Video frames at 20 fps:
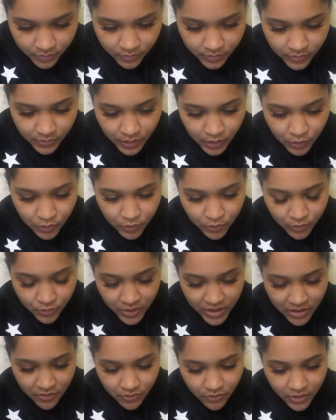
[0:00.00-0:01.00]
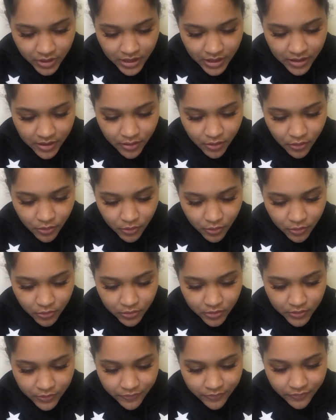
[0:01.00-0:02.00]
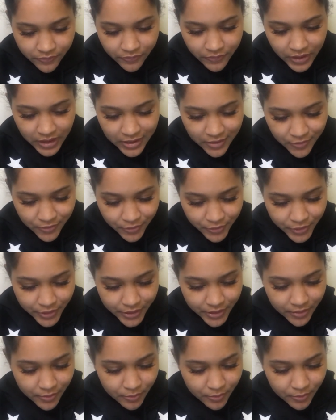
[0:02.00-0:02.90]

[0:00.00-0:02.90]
Reread an old favorite.